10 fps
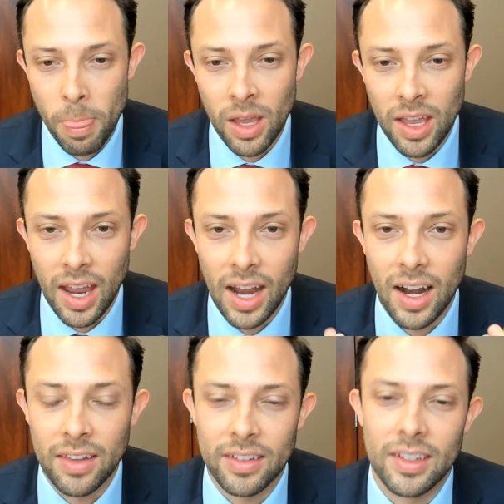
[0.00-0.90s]
And on
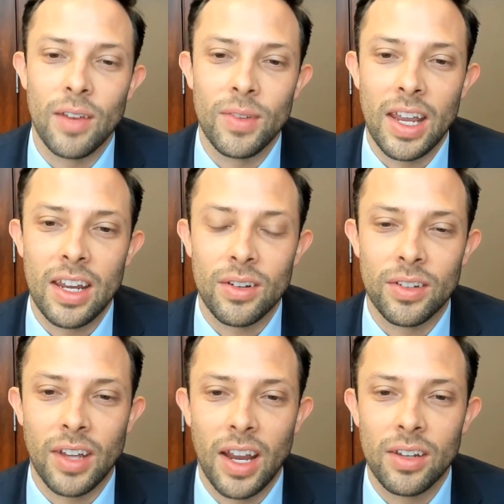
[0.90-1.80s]
the same date you
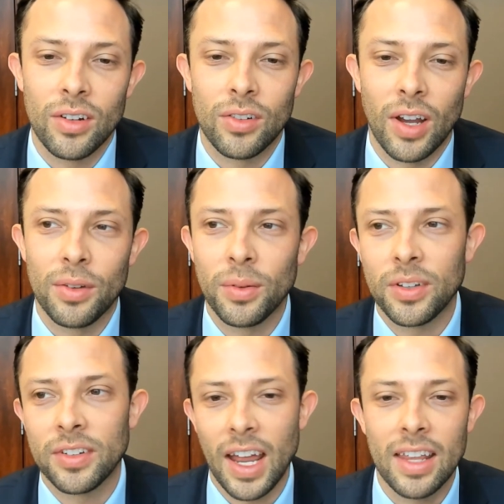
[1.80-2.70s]
sign your trust, we'll
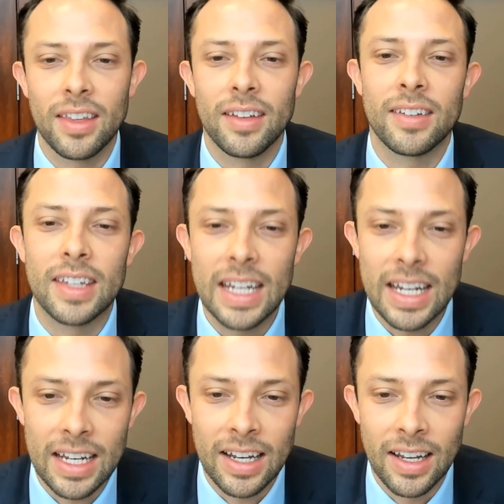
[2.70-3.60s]
sign this
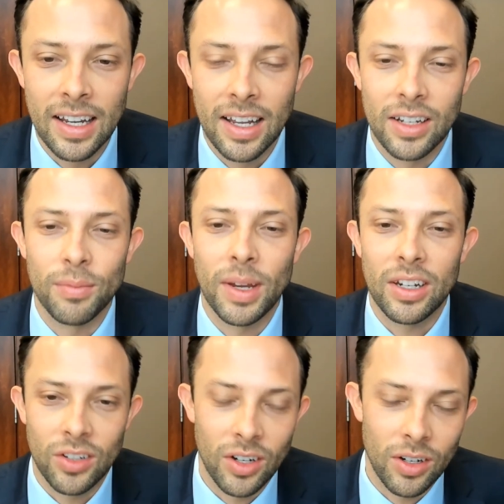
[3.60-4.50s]
deed to make
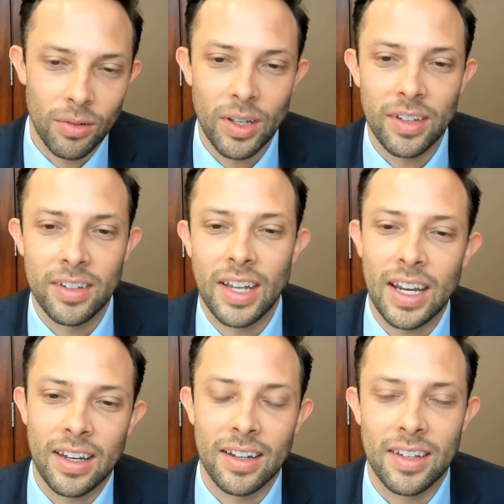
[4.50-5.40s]
sure your real estate
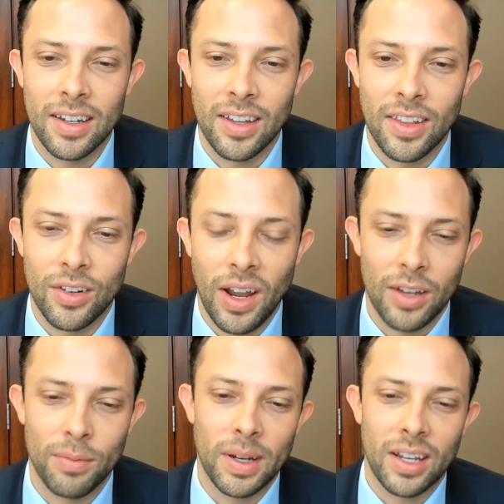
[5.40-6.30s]
gets into the
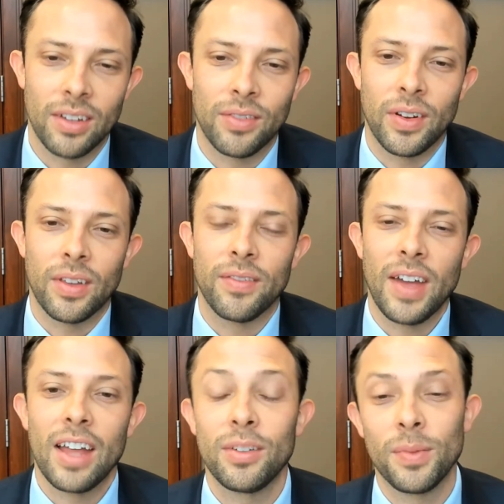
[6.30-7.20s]
trust. Because for the
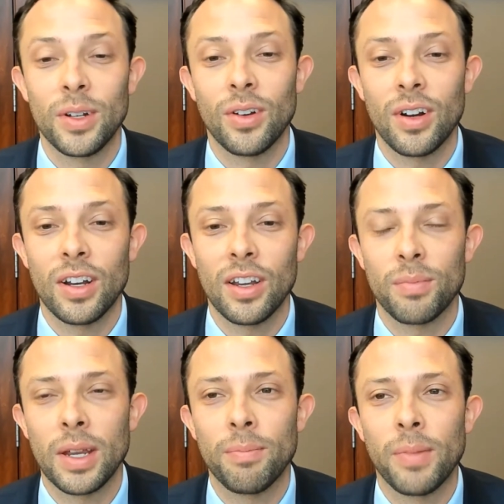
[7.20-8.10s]
vast majority of
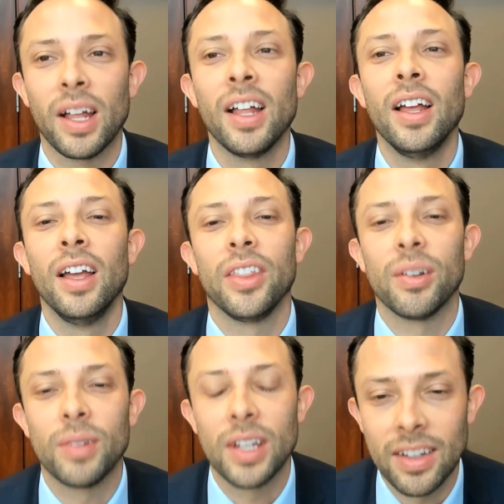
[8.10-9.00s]
people, the
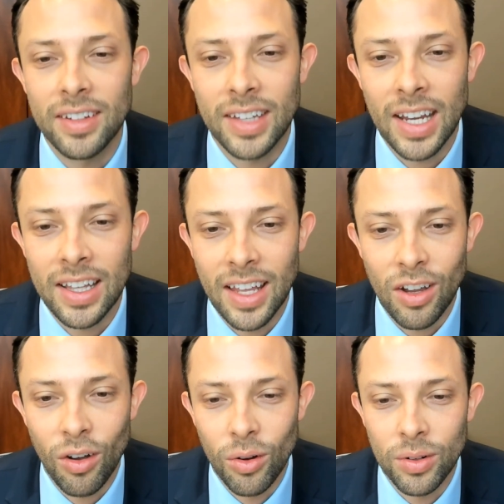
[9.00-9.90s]
real estate they
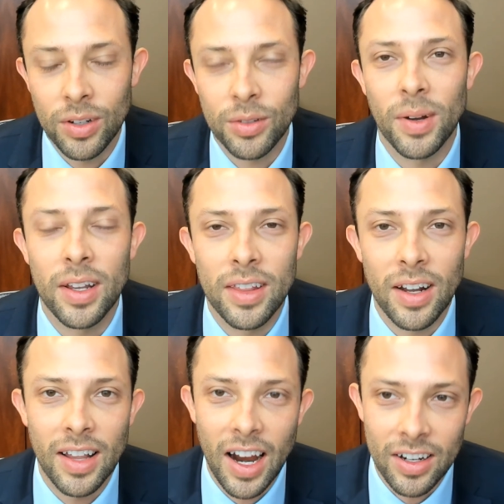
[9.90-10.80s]
own is one of their
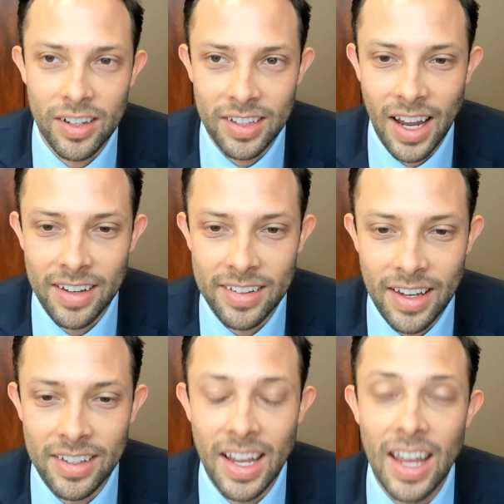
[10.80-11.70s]
largest
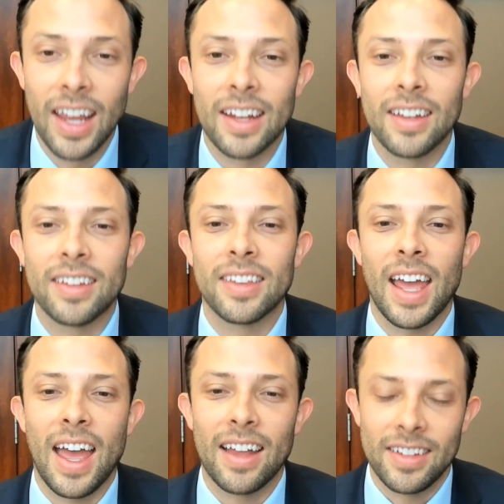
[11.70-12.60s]
assets, and it's the
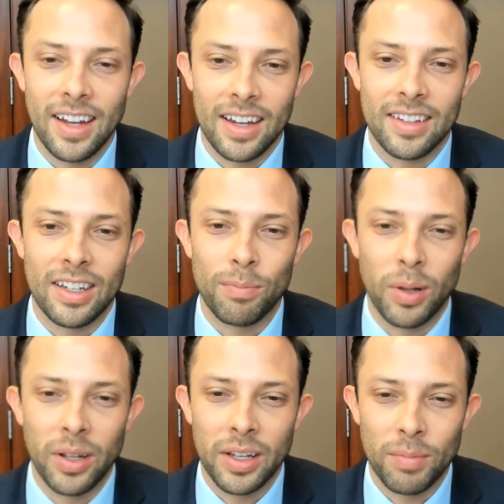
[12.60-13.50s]
asset I see
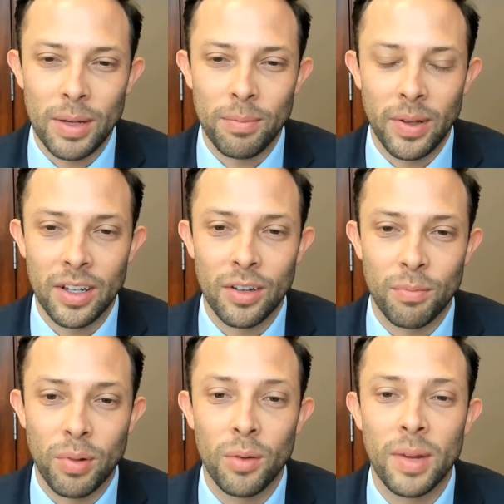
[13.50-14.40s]
pulling people into
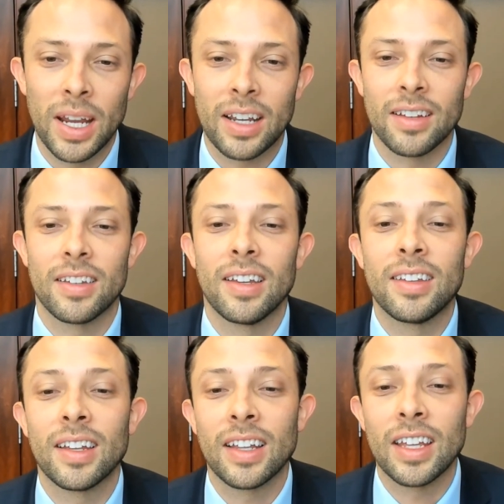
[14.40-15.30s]
probate
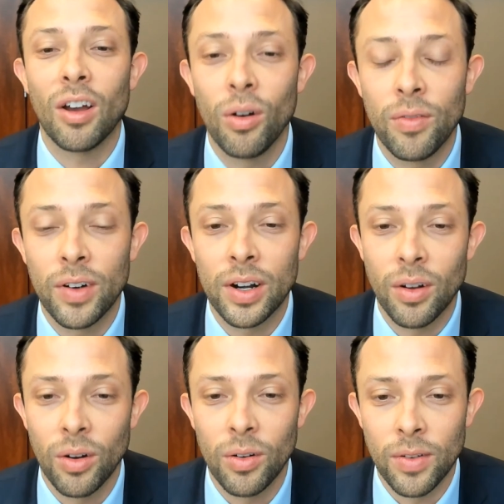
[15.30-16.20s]
consistently over and
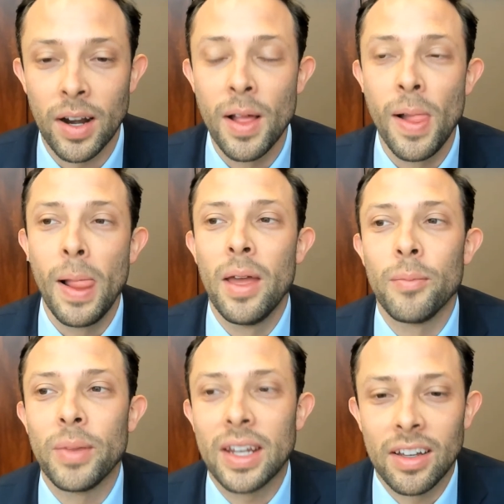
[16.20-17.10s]
over.
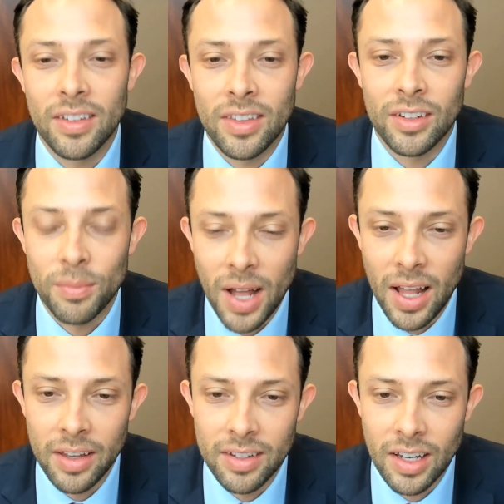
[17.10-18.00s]
Because the small
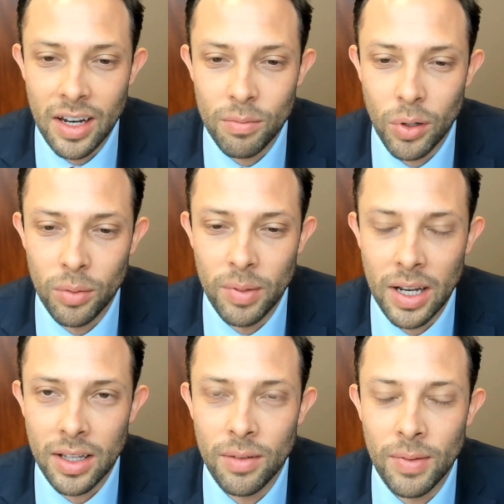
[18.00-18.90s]
estate probate
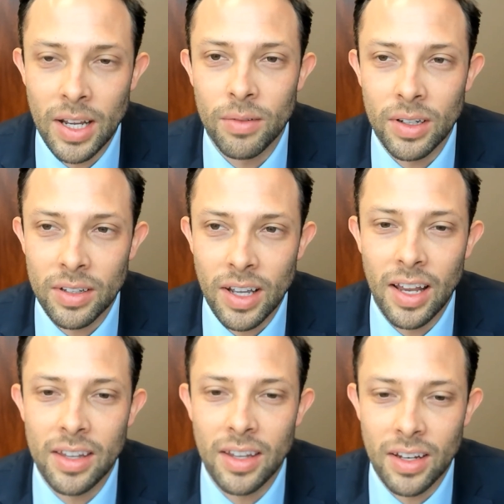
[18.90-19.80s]
limit in
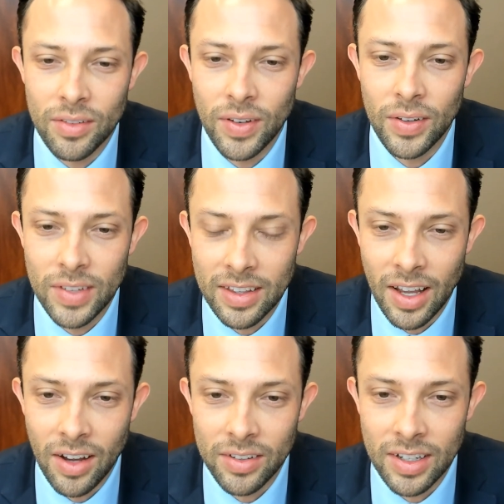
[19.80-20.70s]
Wisconsin is
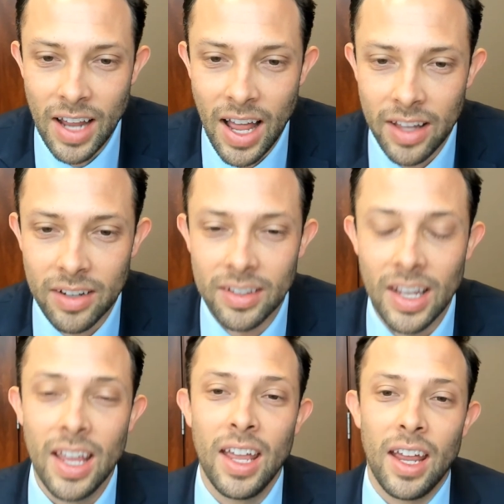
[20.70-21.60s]
$50,000.
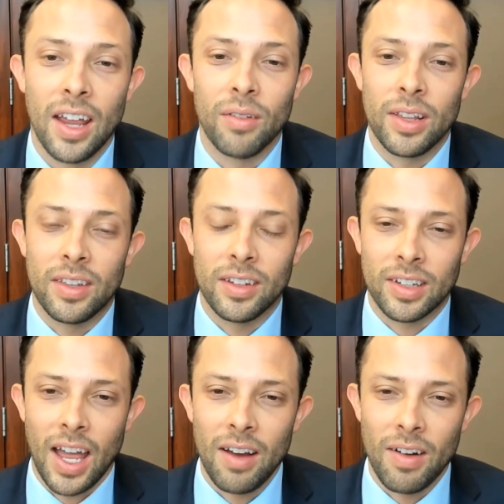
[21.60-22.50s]
And with the
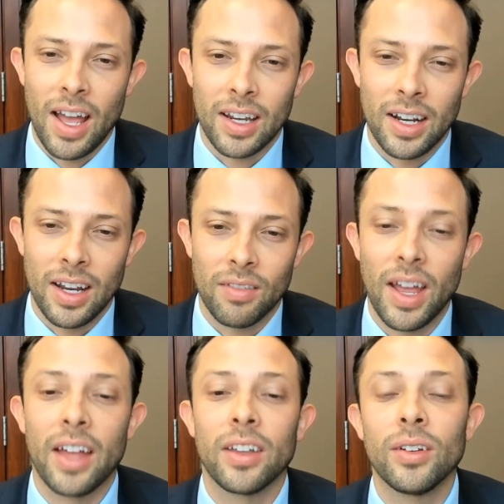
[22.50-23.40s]
skyrocketing
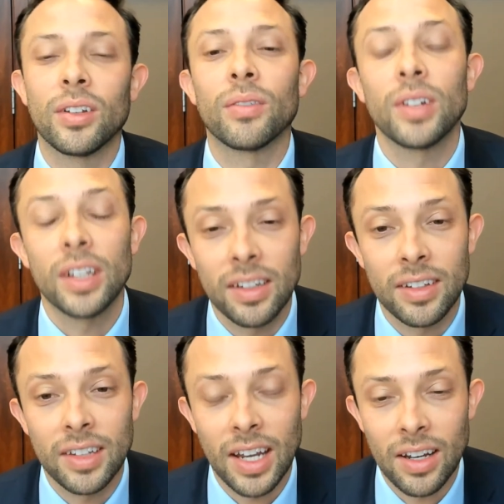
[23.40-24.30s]
values of real
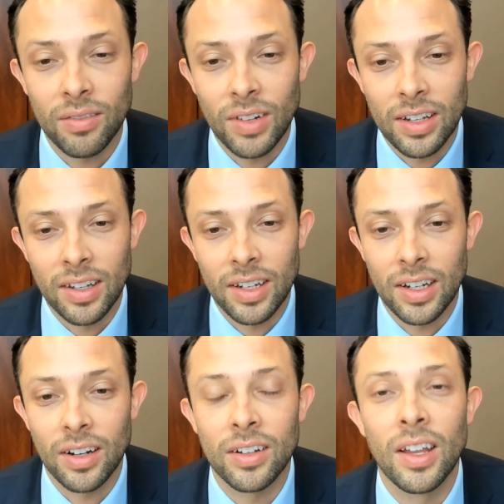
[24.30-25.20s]
estate in recent
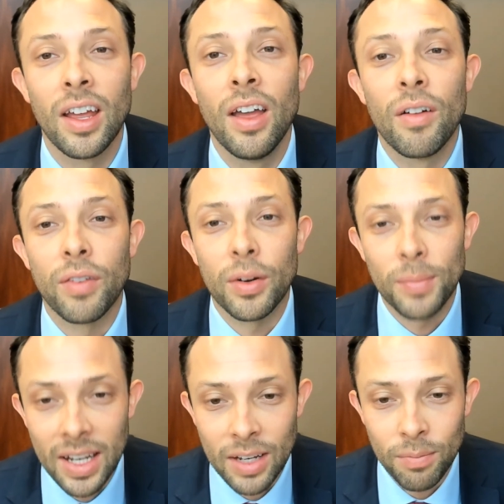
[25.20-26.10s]
years, for
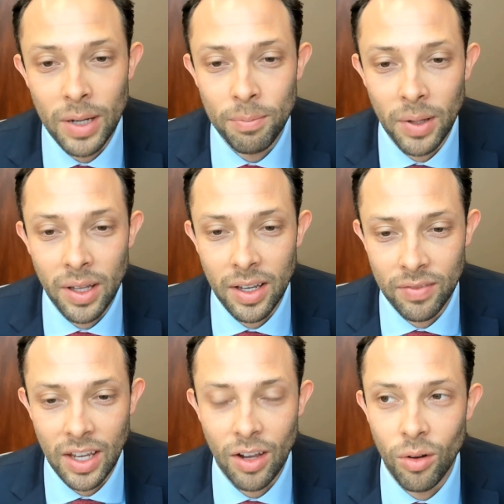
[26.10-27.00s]
many people, if
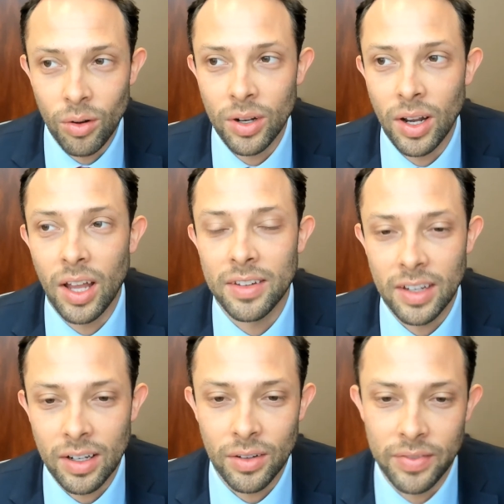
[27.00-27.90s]
they own a
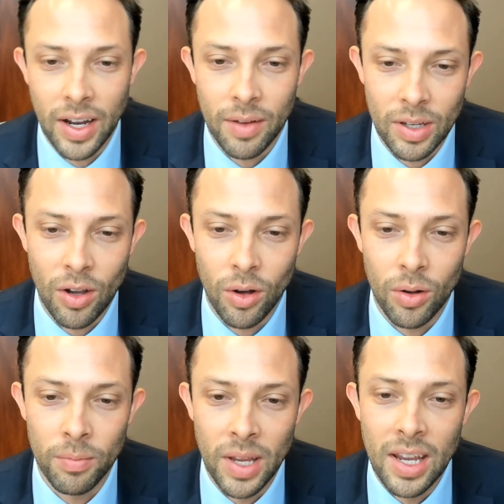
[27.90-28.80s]
single family
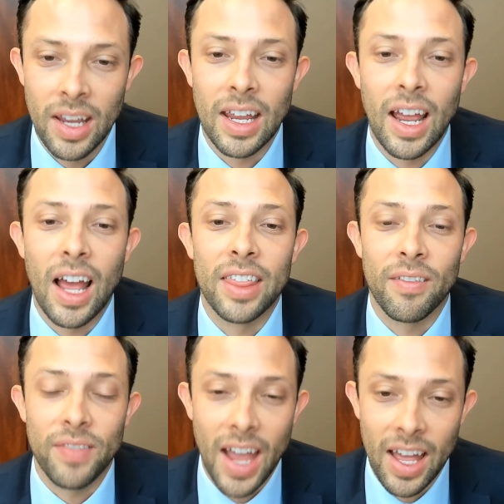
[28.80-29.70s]
home, the
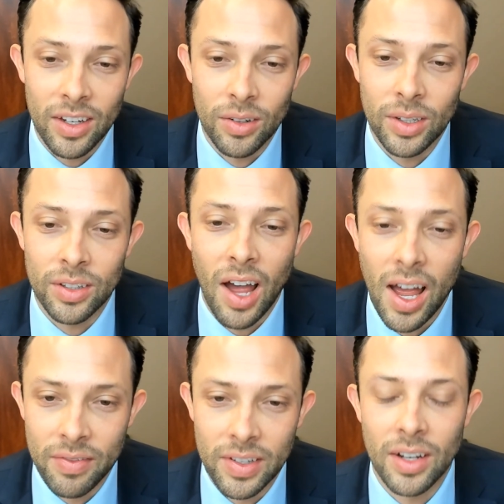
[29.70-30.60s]
value is
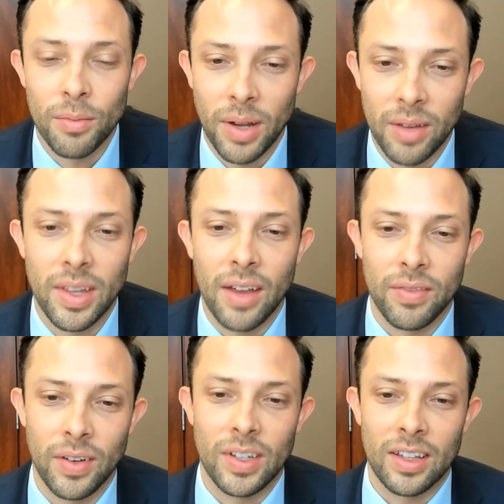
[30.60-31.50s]
often above that
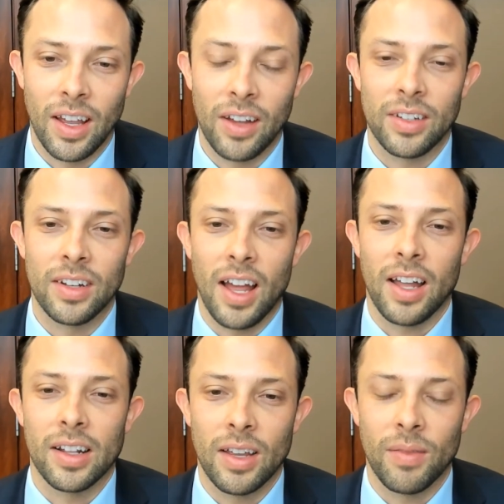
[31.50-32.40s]

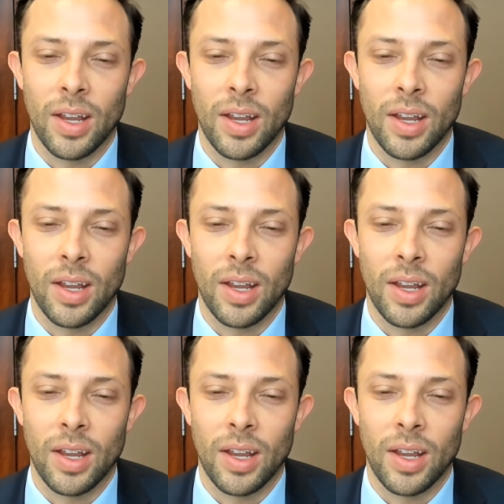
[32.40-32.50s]
$50,000 limit.